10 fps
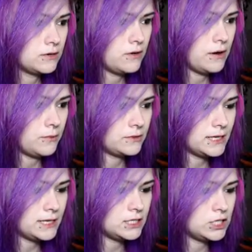Right, well, so
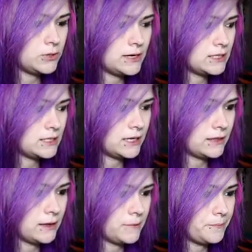that's doing its
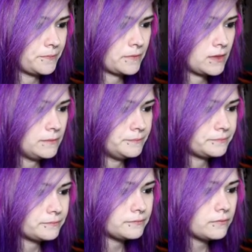thing then.
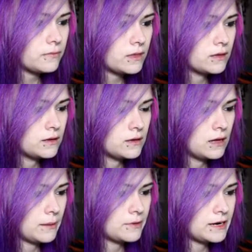
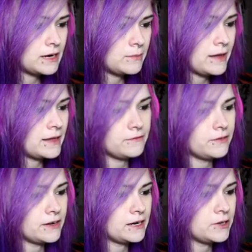I'm going to make a
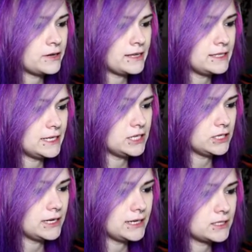fucking cooking
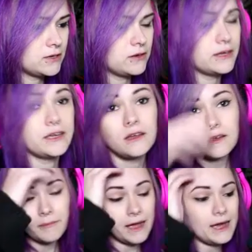station next, aren't I?
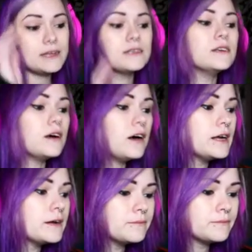Man,
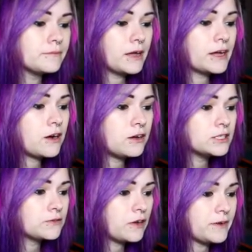I am... I can't
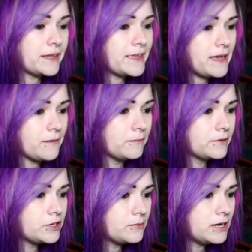survive in a game.
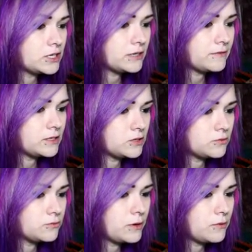Can you imagine if this was
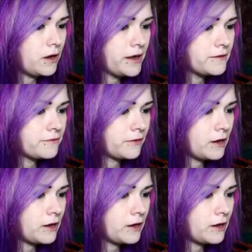real life?